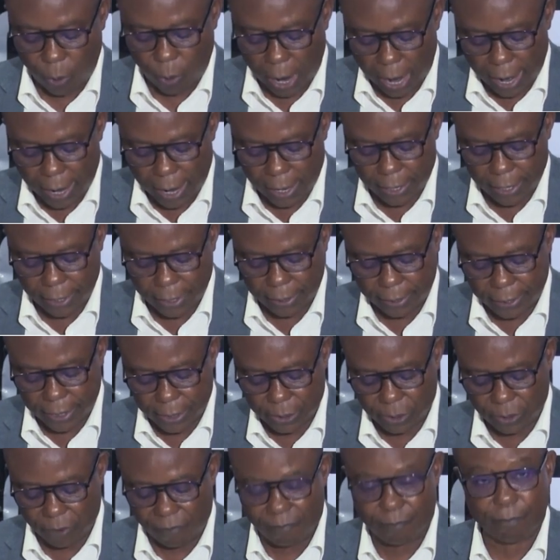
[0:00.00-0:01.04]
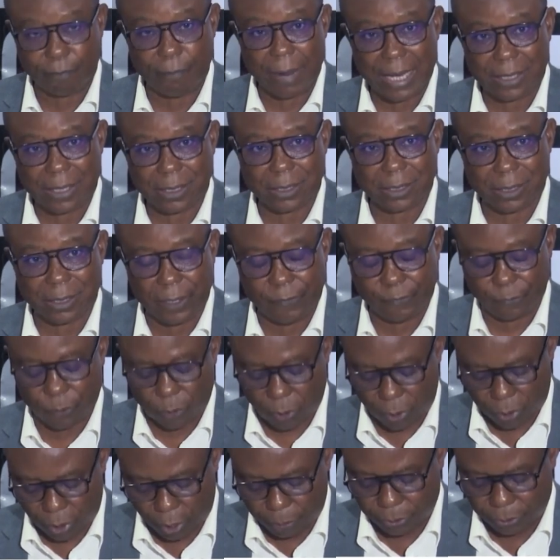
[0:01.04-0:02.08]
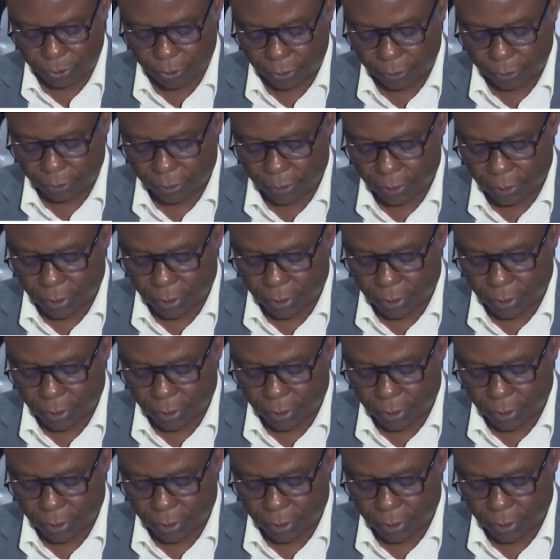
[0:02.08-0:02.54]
where a case of massive corruption